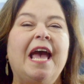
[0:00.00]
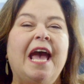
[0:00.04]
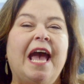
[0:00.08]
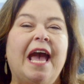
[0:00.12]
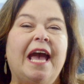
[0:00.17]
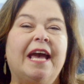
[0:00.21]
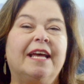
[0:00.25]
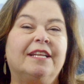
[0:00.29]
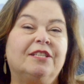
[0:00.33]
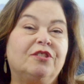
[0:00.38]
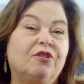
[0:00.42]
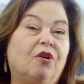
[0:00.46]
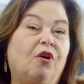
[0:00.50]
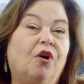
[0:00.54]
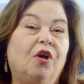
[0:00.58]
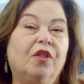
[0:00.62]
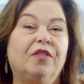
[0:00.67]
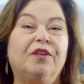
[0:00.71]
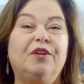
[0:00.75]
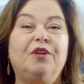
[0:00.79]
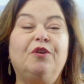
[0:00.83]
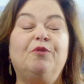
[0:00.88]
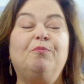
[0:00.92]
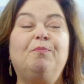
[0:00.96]
And to all
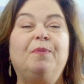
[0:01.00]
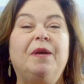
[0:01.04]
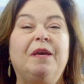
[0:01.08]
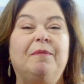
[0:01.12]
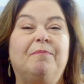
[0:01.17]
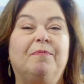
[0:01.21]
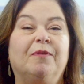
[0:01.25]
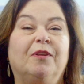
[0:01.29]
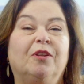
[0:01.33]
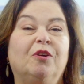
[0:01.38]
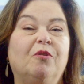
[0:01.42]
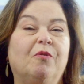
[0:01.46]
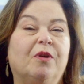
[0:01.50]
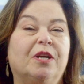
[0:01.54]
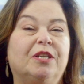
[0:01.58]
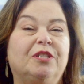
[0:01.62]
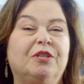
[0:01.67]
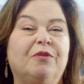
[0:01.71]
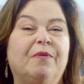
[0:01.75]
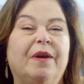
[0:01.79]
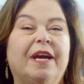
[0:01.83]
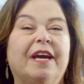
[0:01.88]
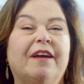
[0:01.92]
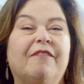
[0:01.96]
the new people who are
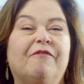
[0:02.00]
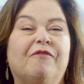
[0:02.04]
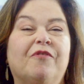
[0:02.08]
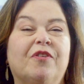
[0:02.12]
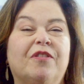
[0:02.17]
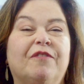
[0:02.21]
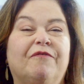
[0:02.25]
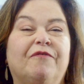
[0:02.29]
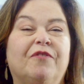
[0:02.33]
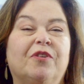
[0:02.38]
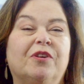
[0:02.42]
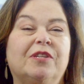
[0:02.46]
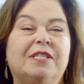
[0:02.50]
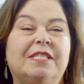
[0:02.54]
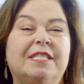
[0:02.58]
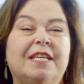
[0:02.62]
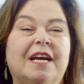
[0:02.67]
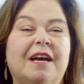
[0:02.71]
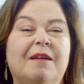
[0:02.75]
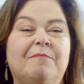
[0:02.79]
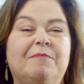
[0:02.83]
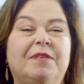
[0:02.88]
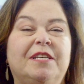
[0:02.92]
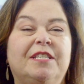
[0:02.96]
doing it for the first
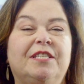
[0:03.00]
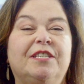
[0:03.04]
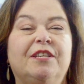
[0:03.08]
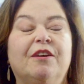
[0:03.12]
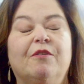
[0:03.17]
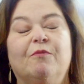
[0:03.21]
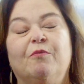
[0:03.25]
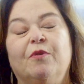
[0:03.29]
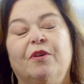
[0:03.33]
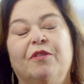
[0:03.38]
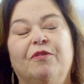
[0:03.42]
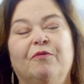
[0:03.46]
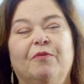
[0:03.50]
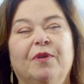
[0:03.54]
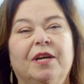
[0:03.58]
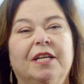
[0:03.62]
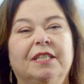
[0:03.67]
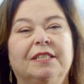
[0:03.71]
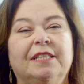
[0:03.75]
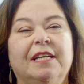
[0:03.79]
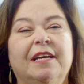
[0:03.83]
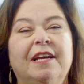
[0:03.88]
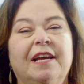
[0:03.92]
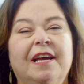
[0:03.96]
time this year, we're
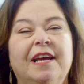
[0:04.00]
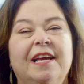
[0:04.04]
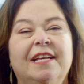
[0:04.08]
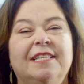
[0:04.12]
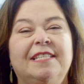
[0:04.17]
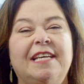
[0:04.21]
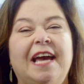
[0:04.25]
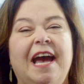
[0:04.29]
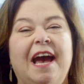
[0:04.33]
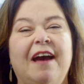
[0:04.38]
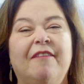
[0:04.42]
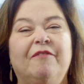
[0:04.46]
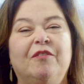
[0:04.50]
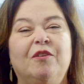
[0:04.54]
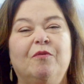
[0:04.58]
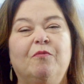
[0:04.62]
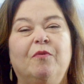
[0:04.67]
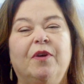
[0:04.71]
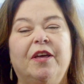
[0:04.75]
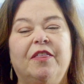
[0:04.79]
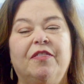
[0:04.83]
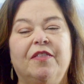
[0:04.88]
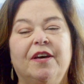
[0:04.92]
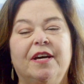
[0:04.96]
thrilled to have you
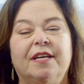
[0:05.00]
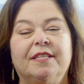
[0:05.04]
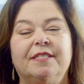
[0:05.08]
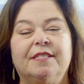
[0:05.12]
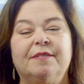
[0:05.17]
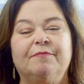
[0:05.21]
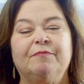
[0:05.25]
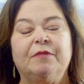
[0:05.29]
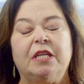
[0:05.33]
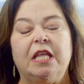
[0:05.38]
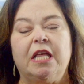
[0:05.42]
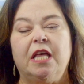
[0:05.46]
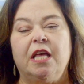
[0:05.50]
with us.